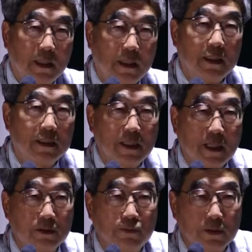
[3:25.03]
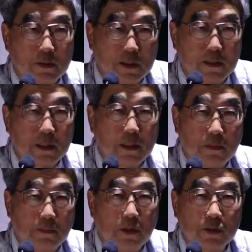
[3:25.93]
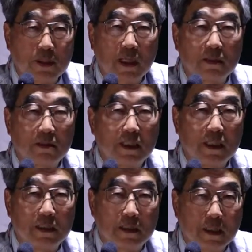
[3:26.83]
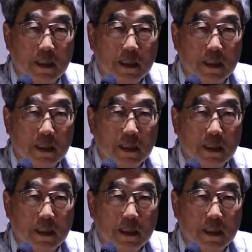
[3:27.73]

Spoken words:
it's nice for the both countries,